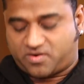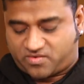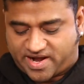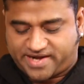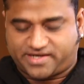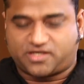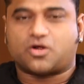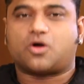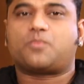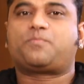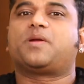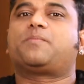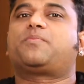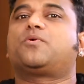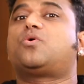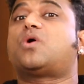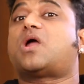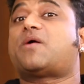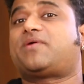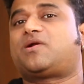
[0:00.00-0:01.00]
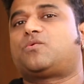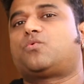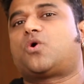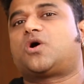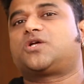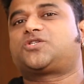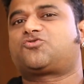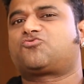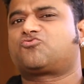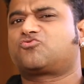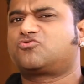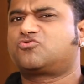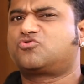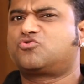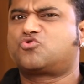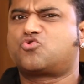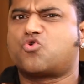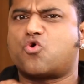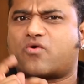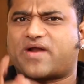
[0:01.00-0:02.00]
But right now, people who haven't watched,
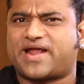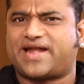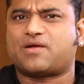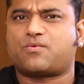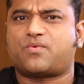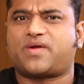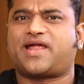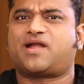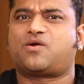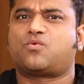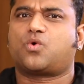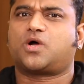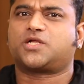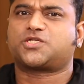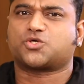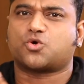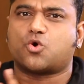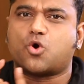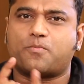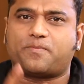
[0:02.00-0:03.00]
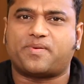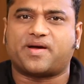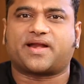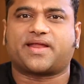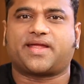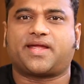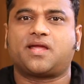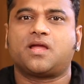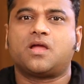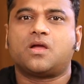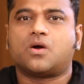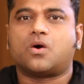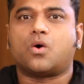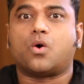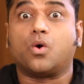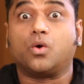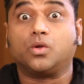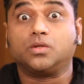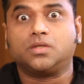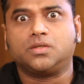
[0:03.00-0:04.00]
go right away and watch O Pari
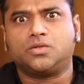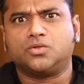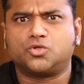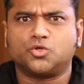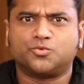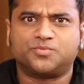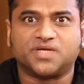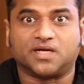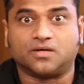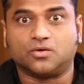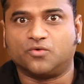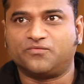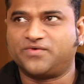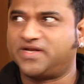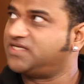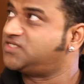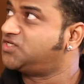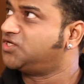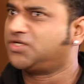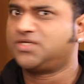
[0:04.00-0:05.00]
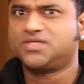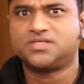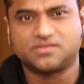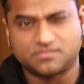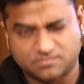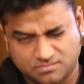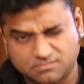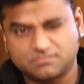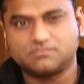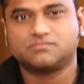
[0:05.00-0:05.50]
on the YouTube channel of T-Series.